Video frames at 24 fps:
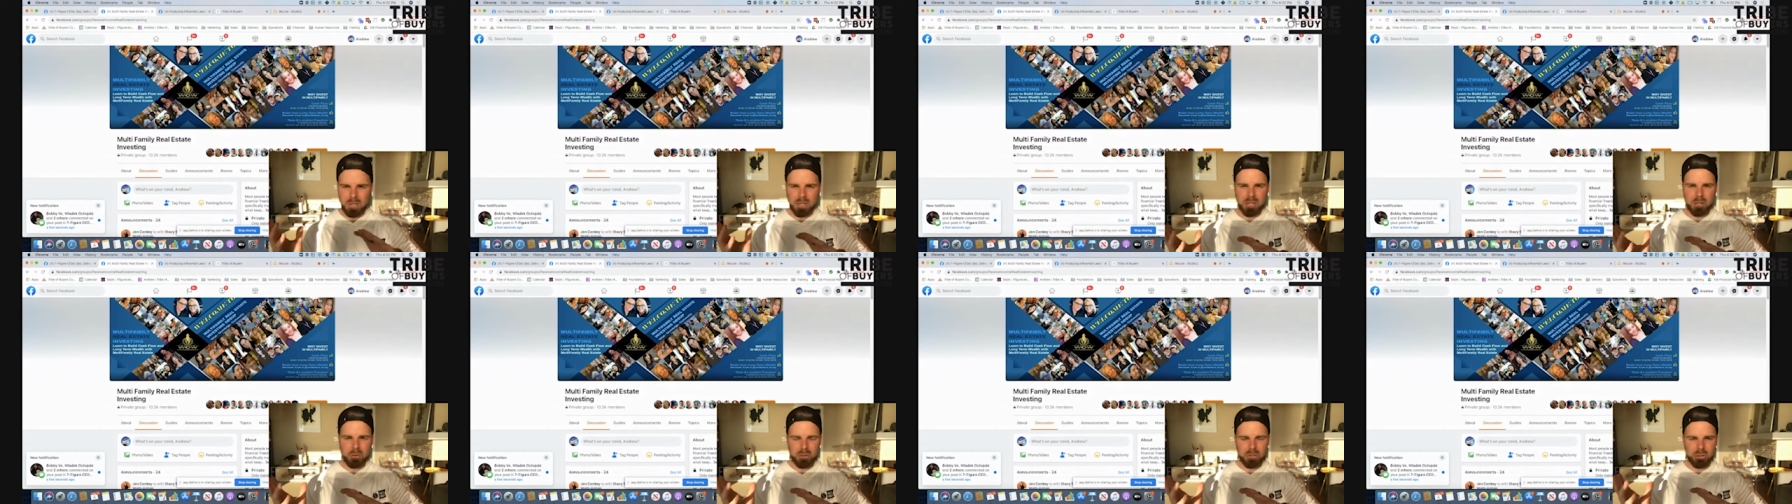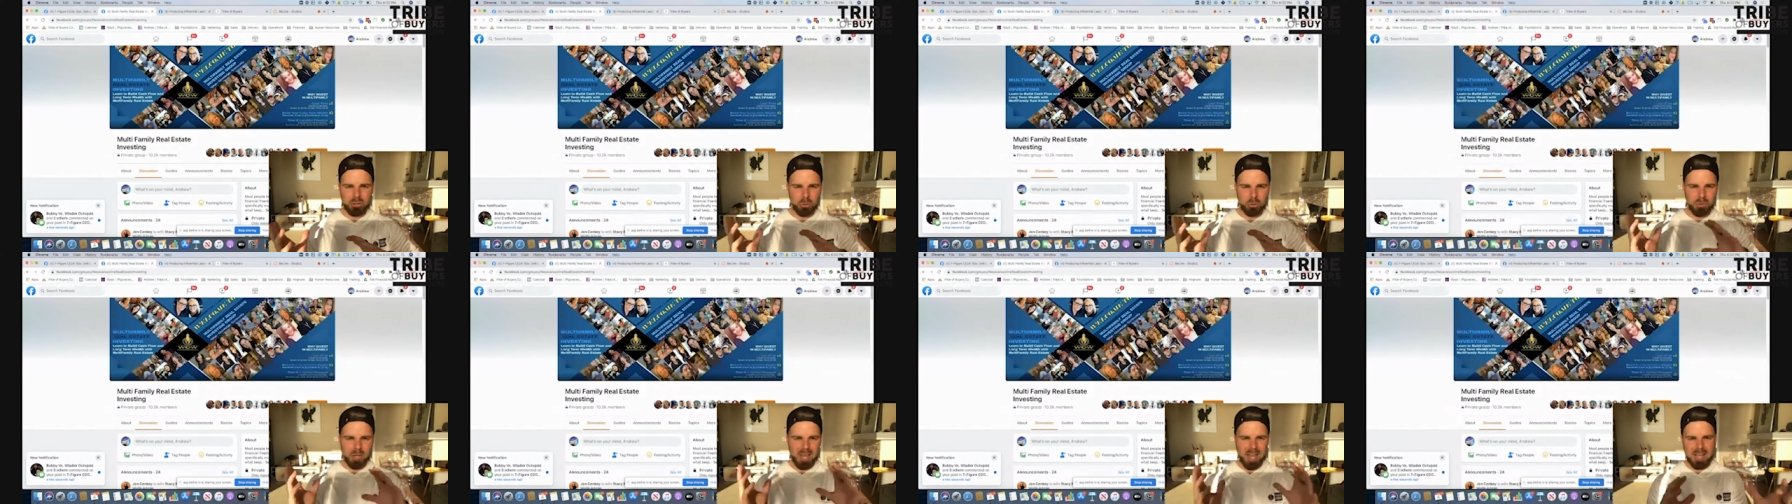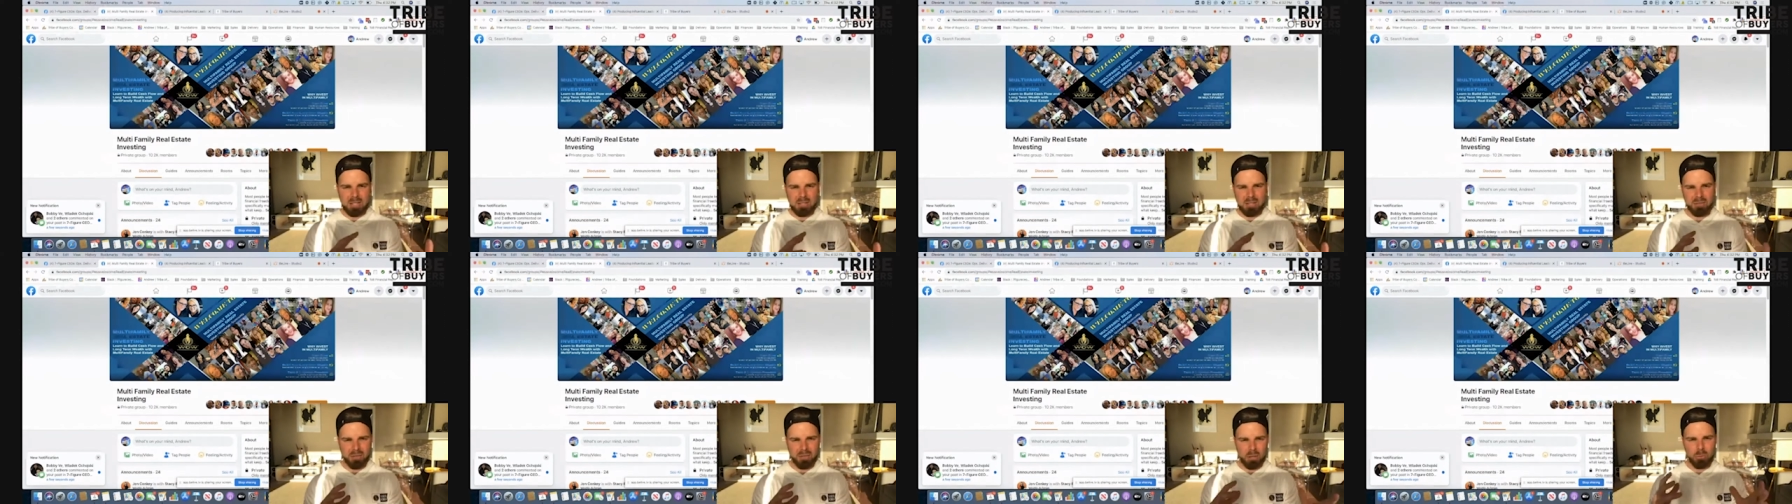to go into
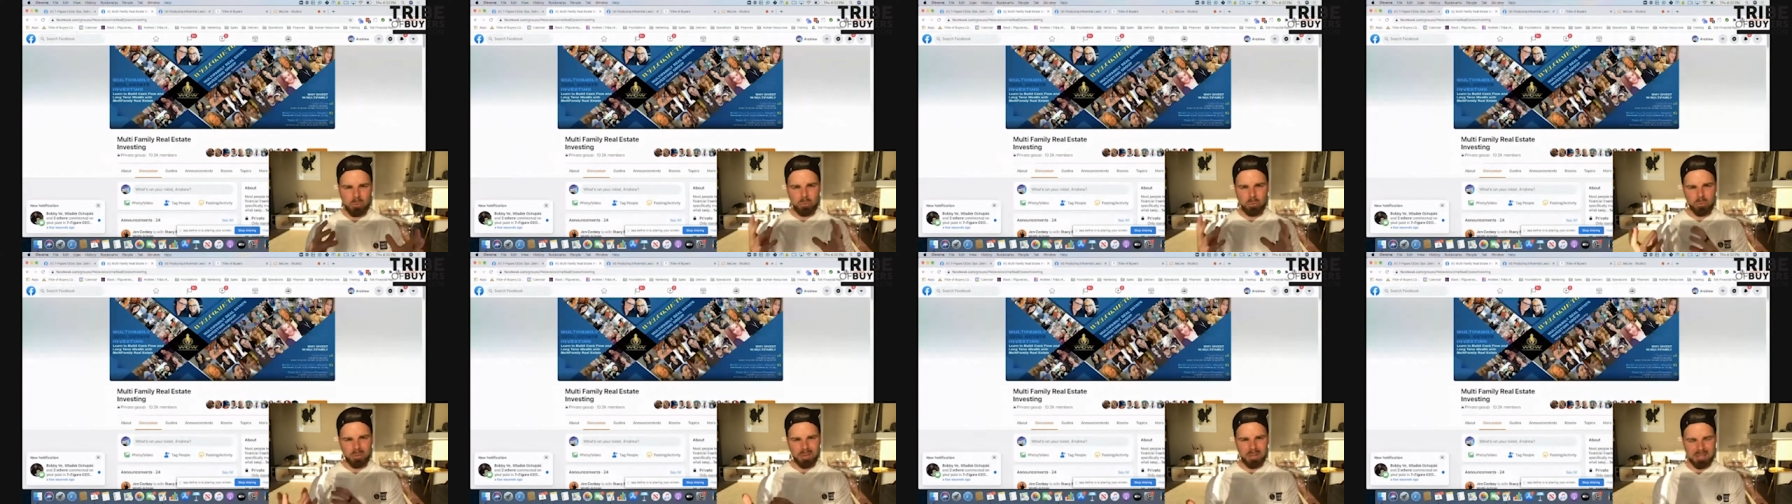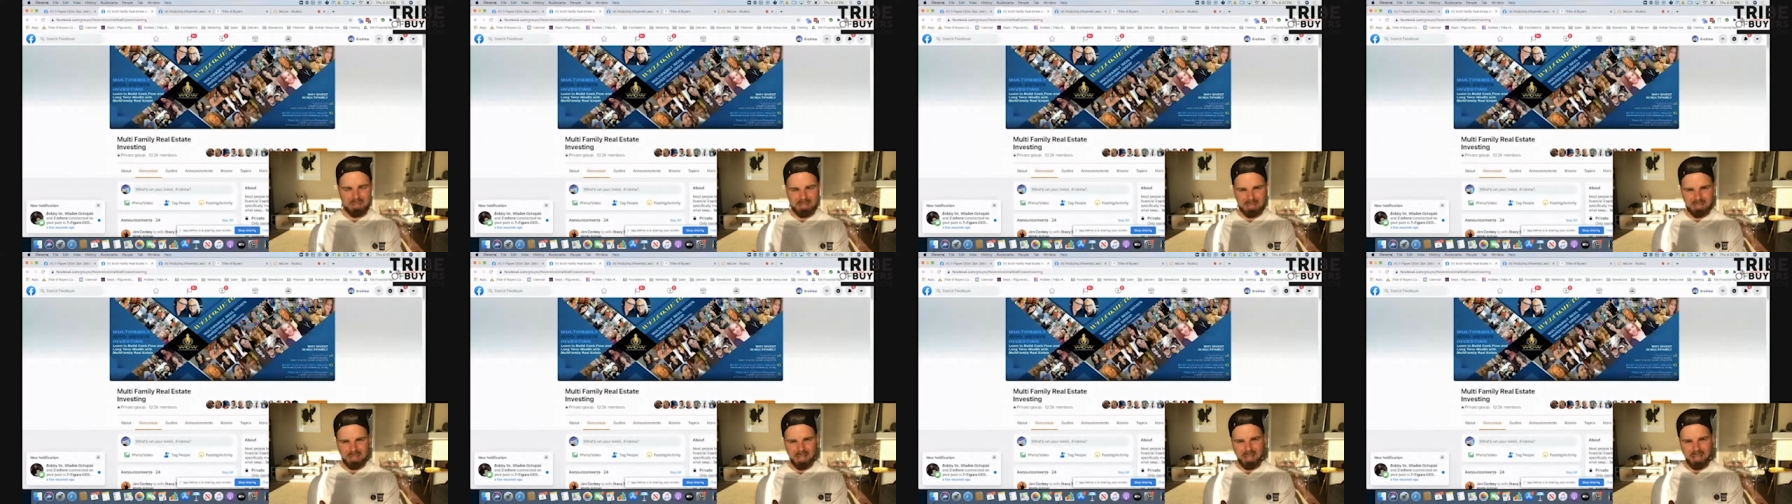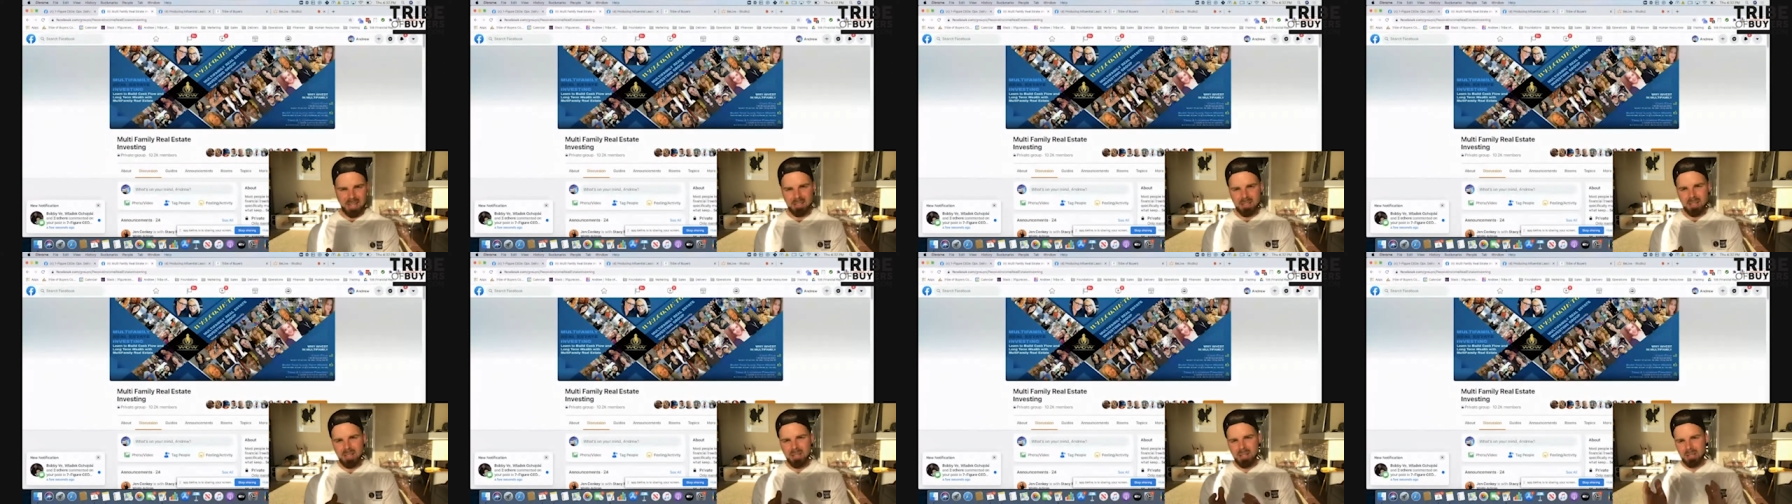cash flow real
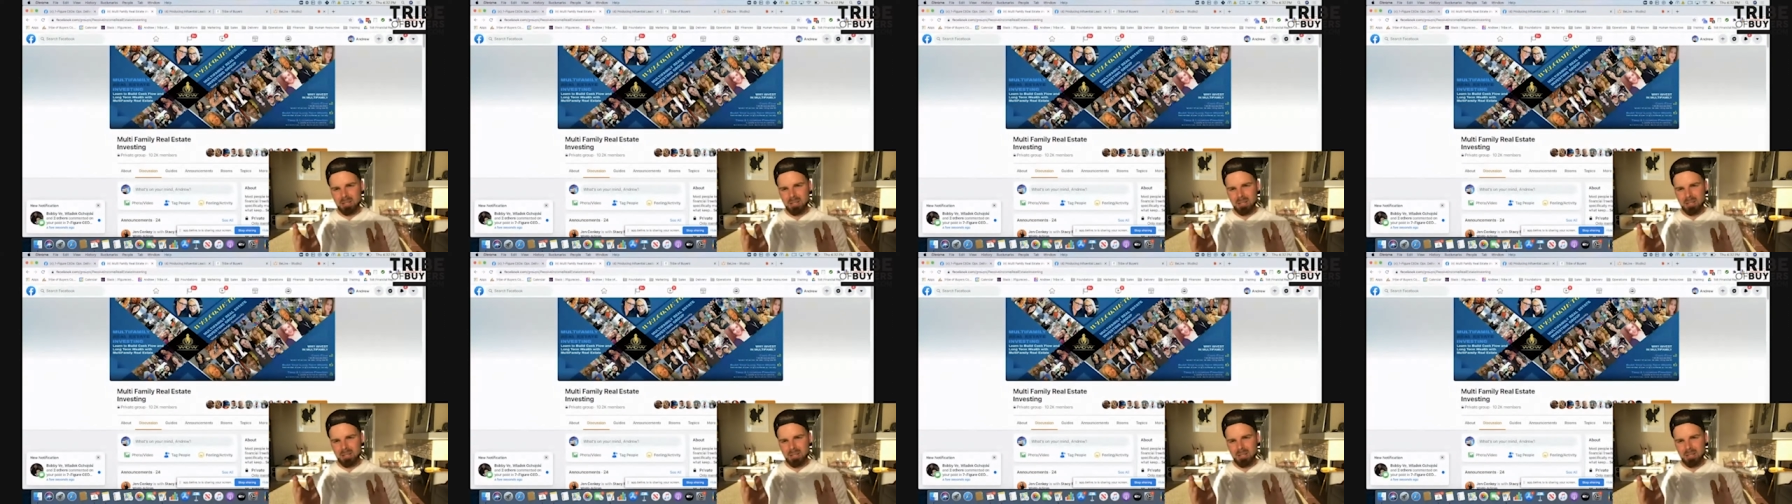estate,